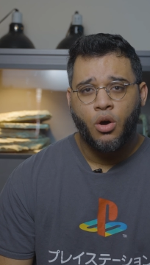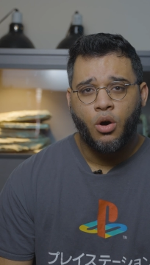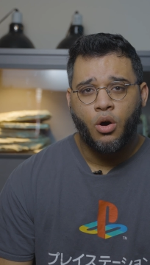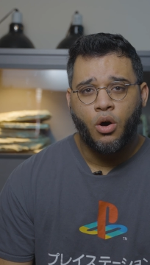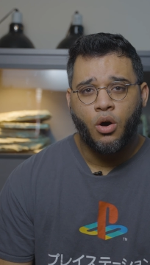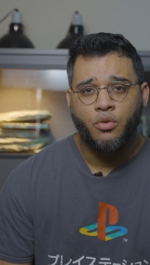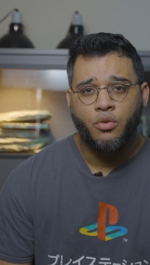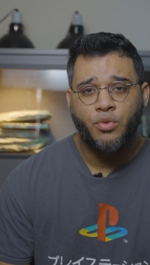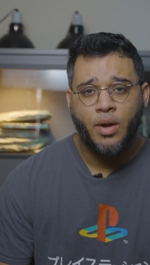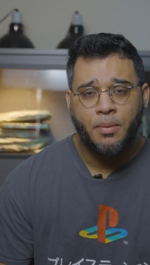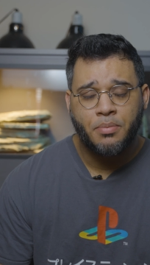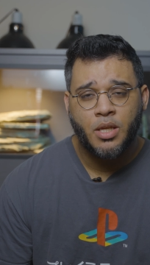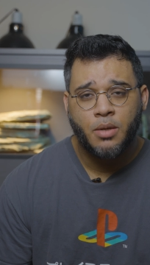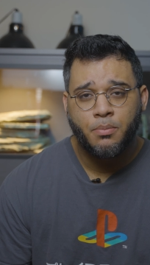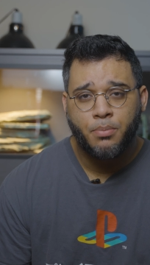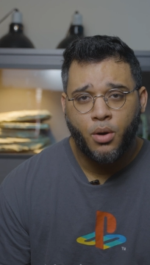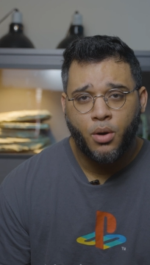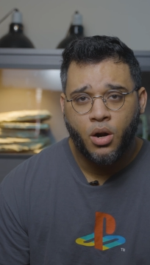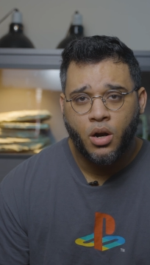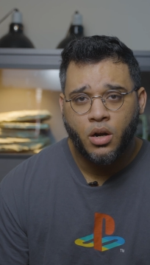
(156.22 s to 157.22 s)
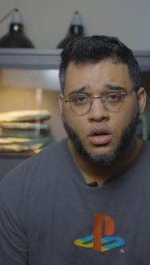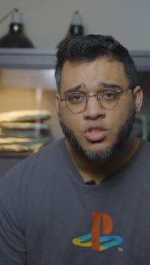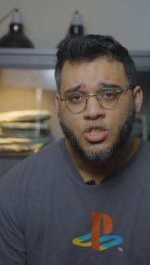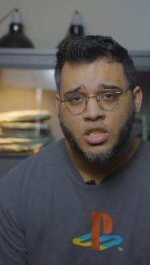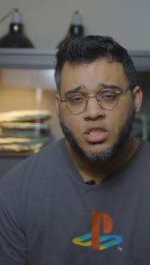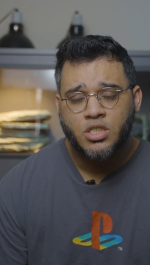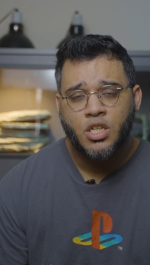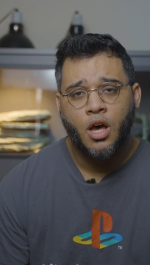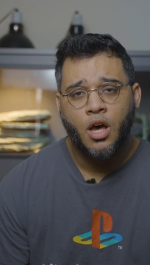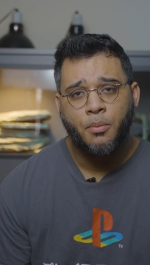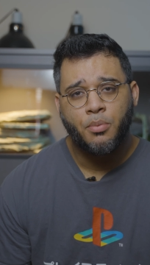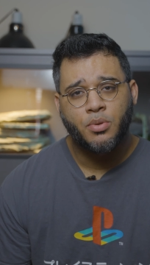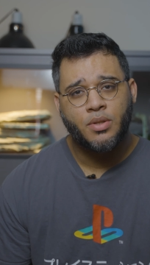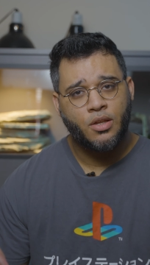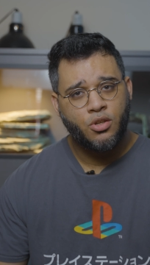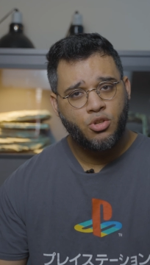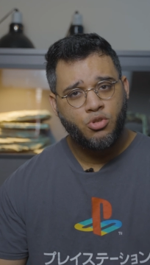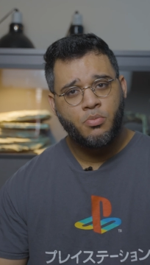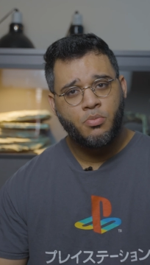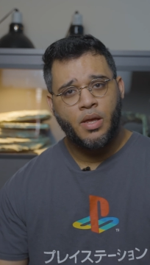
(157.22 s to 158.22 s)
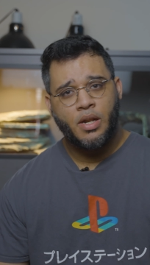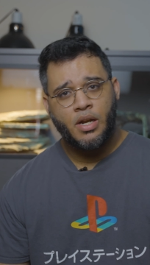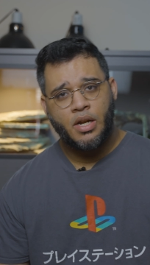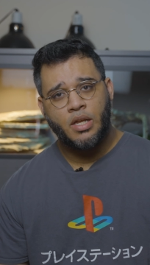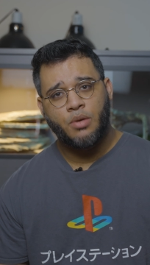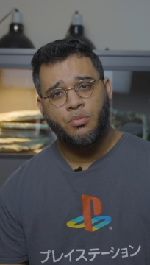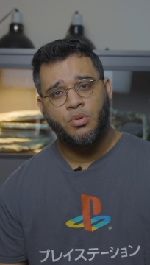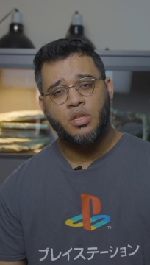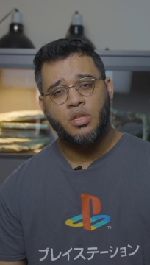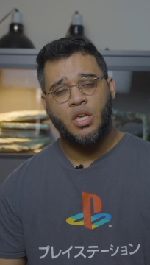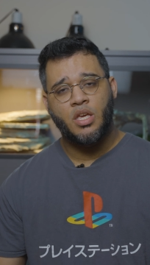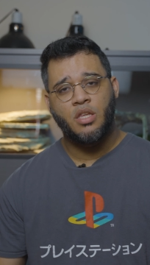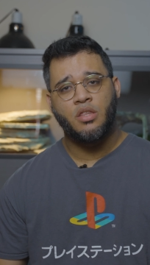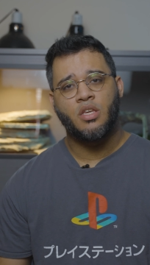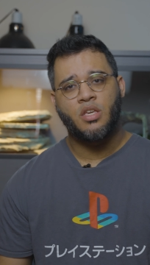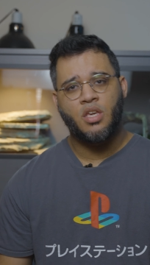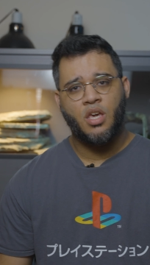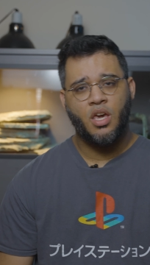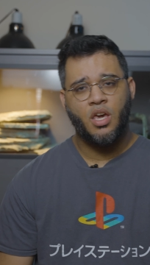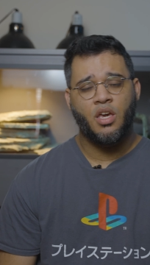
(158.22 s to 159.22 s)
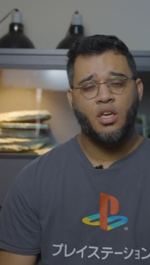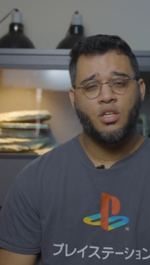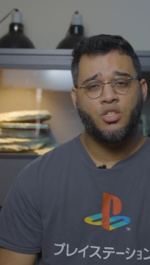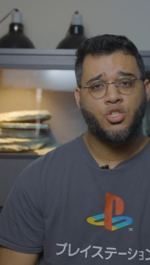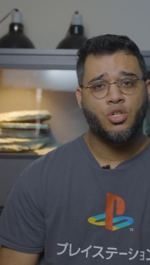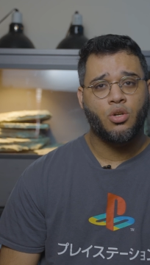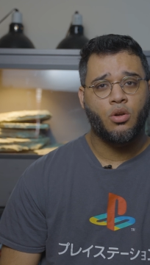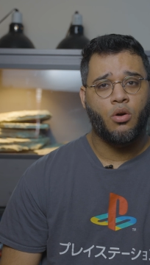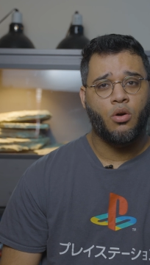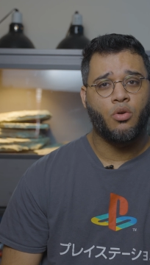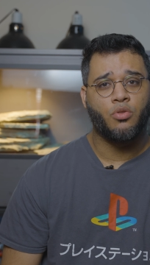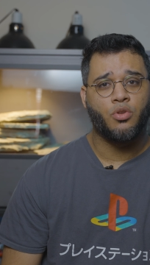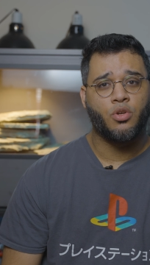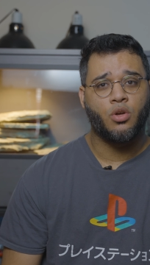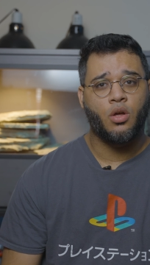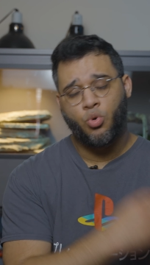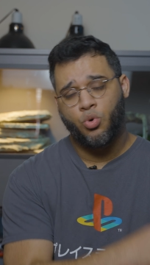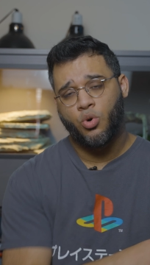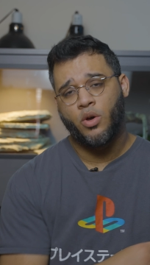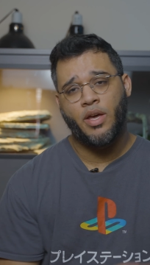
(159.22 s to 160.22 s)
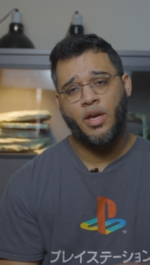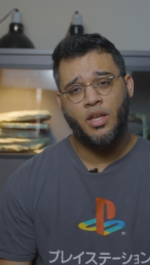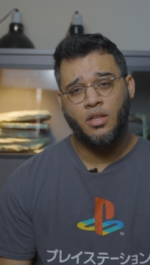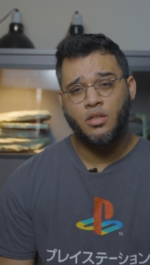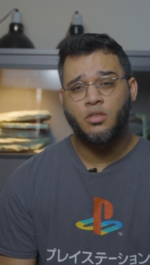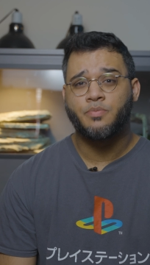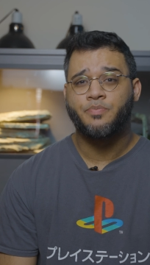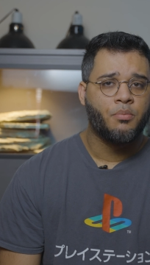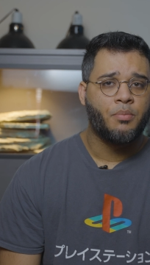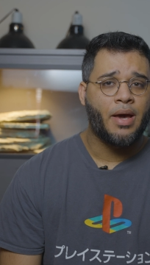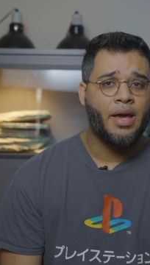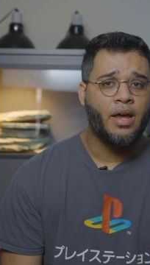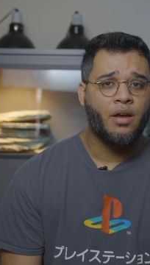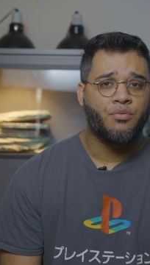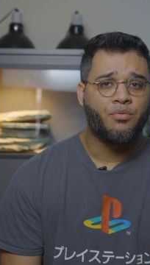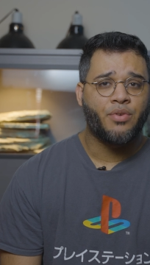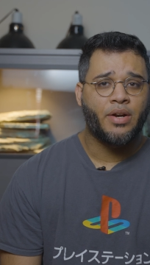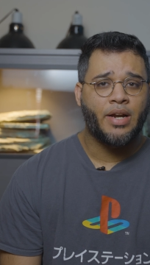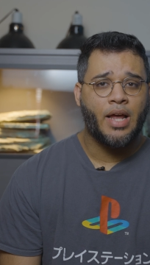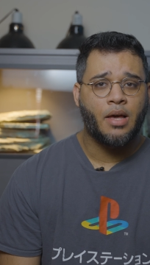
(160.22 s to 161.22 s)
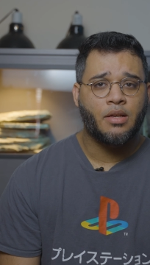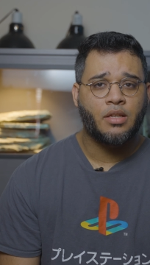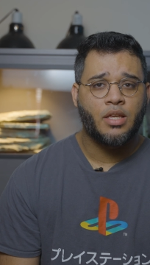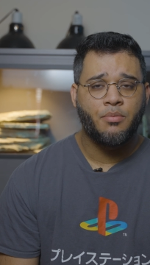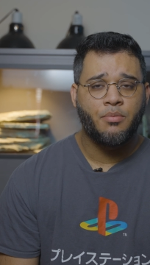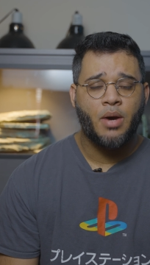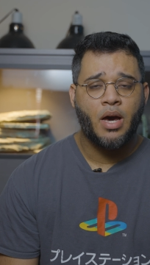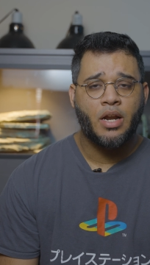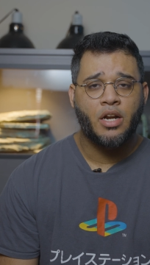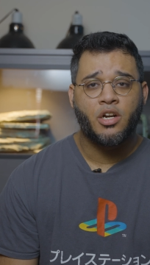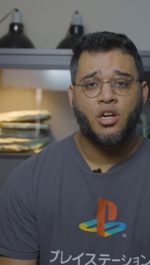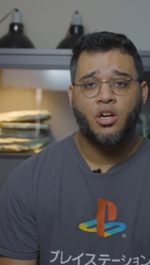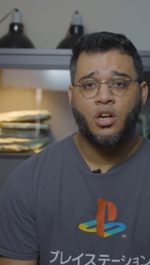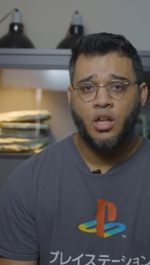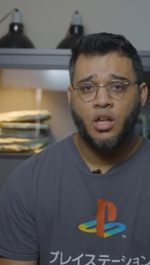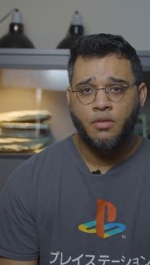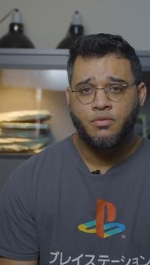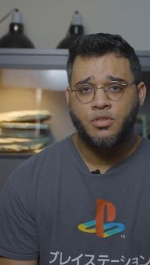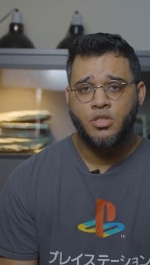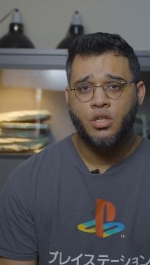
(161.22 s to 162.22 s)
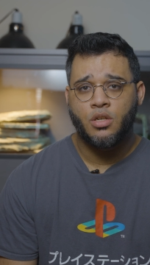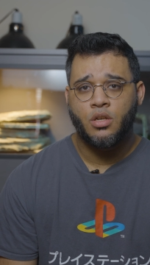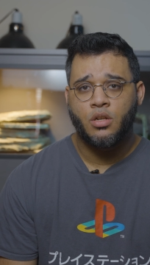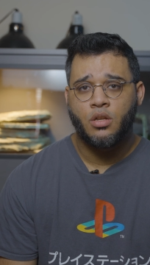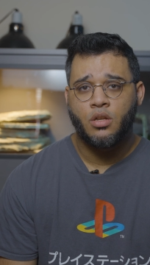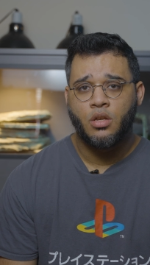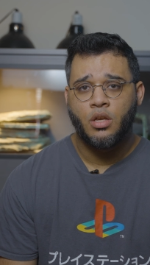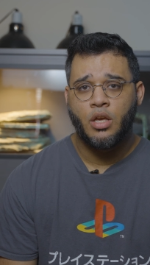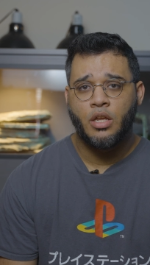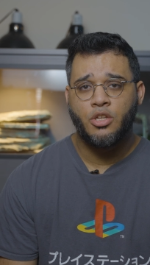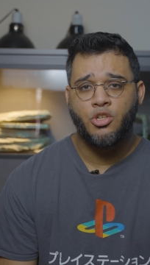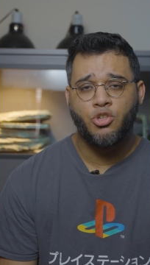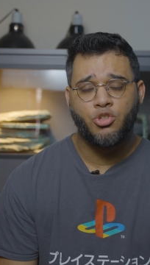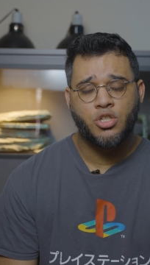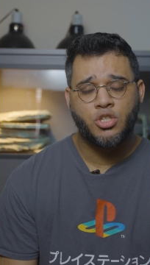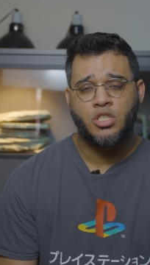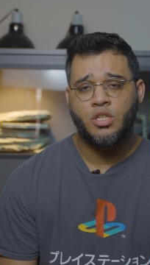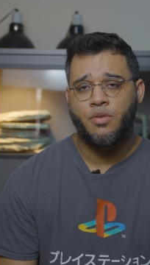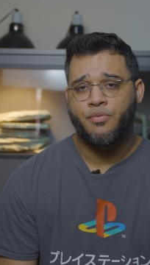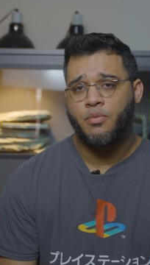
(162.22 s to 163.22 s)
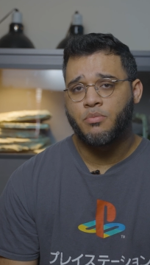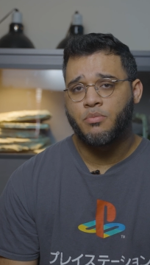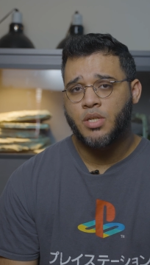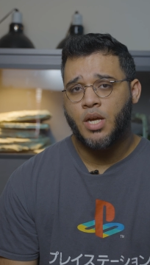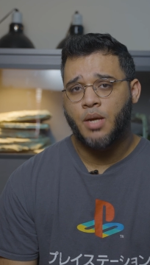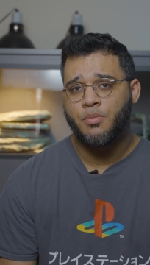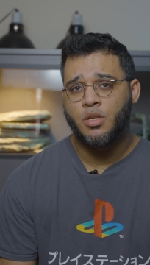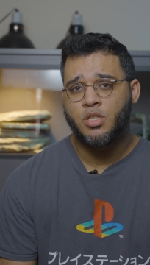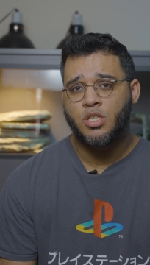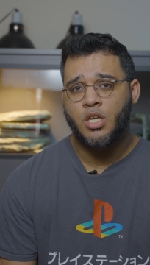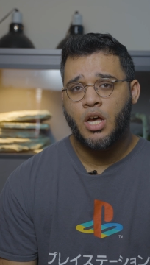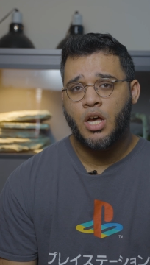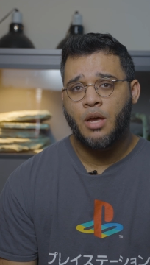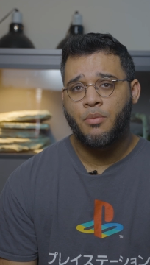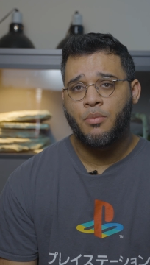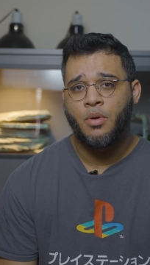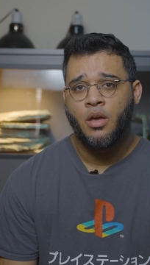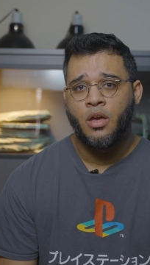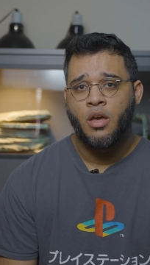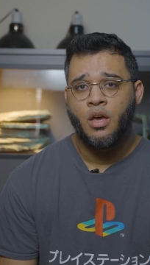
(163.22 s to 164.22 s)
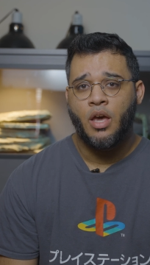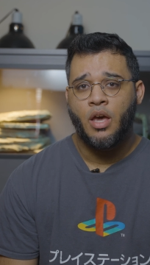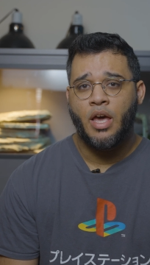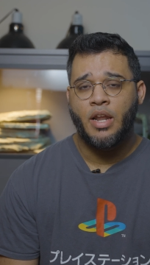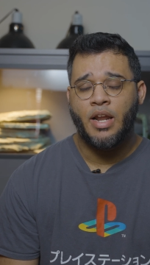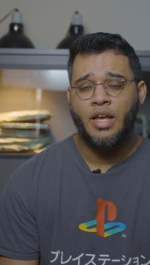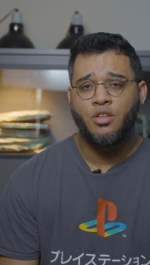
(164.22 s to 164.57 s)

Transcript: on Repti bark just to help with the humidity within the cage on the cool end. My Red Ackie monitor loves it. It uses it from time to time. And I